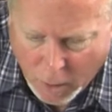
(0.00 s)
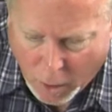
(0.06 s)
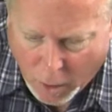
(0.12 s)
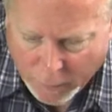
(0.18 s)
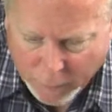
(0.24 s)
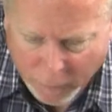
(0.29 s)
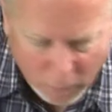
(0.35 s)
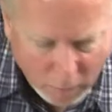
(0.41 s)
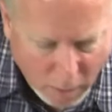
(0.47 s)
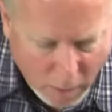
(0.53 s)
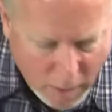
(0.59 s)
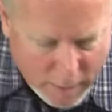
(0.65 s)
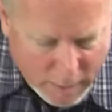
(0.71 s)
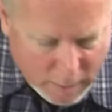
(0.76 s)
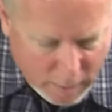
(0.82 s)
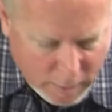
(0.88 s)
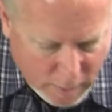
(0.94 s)
on the
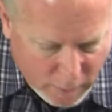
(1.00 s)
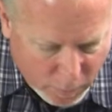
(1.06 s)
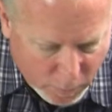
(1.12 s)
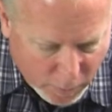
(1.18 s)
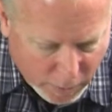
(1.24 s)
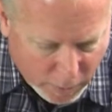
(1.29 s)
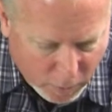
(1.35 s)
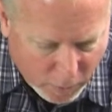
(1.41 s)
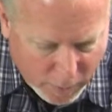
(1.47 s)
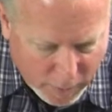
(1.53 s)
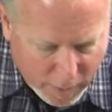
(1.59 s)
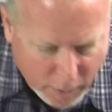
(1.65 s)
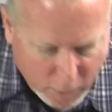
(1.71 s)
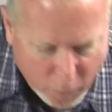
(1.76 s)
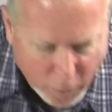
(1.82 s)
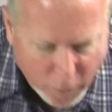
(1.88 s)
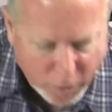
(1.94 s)
line, and we go
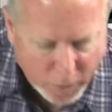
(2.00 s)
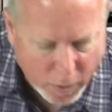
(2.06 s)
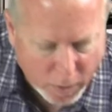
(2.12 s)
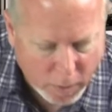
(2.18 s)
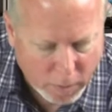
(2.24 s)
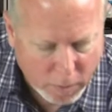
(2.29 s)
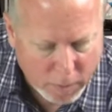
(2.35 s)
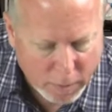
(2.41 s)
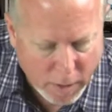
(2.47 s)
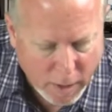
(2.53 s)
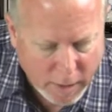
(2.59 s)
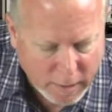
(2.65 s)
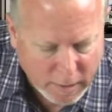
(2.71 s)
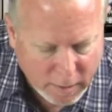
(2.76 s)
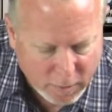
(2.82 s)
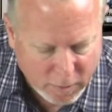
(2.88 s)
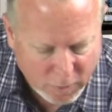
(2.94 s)
ahead with our
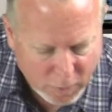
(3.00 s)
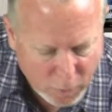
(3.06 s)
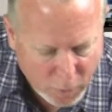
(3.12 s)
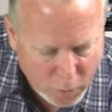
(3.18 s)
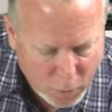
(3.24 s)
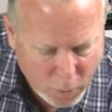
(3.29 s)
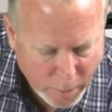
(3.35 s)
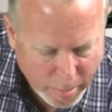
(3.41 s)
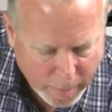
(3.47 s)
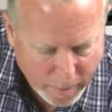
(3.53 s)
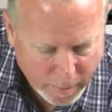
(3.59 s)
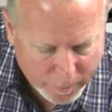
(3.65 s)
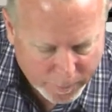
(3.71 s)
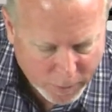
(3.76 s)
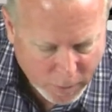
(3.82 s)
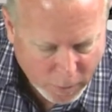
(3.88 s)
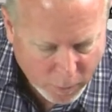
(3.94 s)
92.
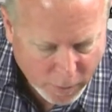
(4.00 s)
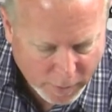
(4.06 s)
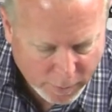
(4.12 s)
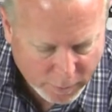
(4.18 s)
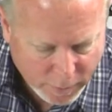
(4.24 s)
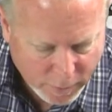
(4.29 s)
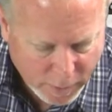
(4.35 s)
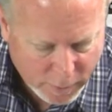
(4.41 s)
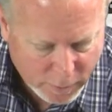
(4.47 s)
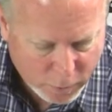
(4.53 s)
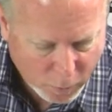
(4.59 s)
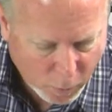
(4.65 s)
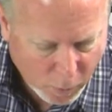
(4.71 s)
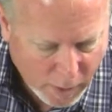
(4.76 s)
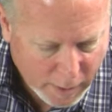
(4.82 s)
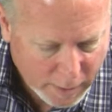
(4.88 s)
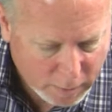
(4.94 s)
We have a nice
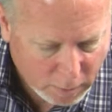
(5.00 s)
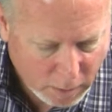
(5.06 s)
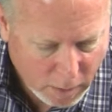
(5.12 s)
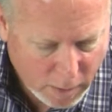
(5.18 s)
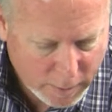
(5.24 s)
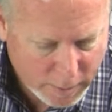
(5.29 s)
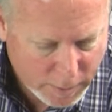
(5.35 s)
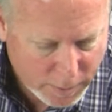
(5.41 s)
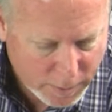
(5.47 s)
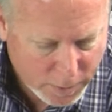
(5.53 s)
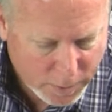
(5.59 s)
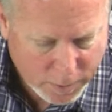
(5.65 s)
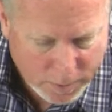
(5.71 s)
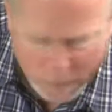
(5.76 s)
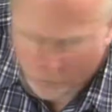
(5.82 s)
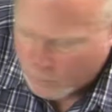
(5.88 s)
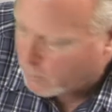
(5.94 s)
wide lot
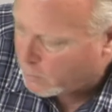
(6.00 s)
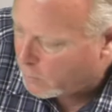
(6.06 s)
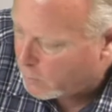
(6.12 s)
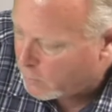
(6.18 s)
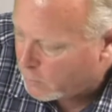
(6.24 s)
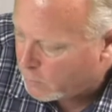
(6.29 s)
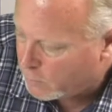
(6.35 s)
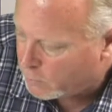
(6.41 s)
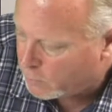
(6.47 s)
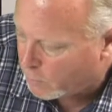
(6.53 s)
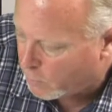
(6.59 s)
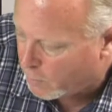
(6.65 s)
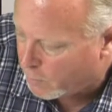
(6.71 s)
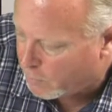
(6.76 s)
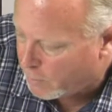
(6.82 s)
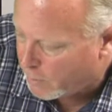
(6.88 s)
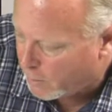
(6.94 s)
here, so
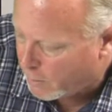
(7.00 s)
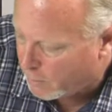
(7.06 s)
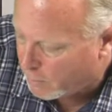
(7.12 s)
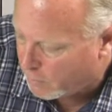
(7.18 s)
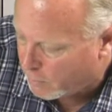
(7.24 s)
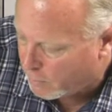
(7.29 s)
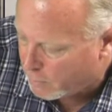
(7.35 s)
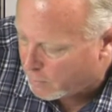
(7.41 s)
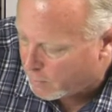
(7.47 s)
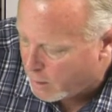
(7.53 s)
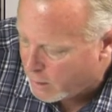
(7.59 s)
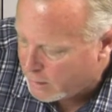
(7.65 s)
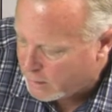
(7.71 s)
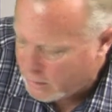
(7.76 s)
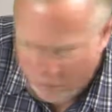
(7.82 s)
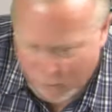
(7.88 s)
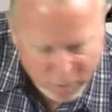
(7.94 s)
we put
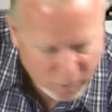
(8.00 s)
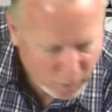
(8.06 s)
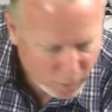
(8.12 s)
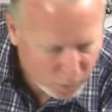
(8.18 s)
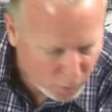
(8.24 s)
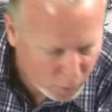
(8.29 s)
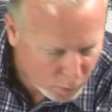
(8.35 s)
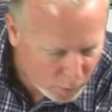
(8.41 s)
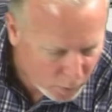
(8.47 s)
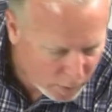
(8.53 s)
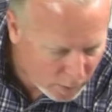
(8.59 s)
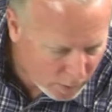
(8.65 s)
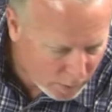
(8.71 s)
92